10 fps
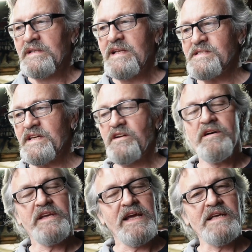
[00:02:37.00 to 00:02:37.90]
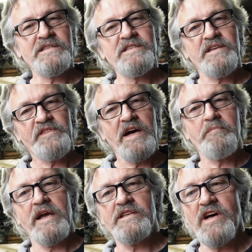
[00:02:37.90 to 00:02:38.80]
let's get on to Gus's. I've got
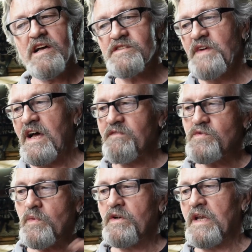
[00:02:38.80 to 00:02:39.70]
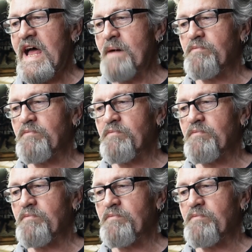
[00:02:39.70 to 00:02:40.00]
my exhaust valves. We're going to lap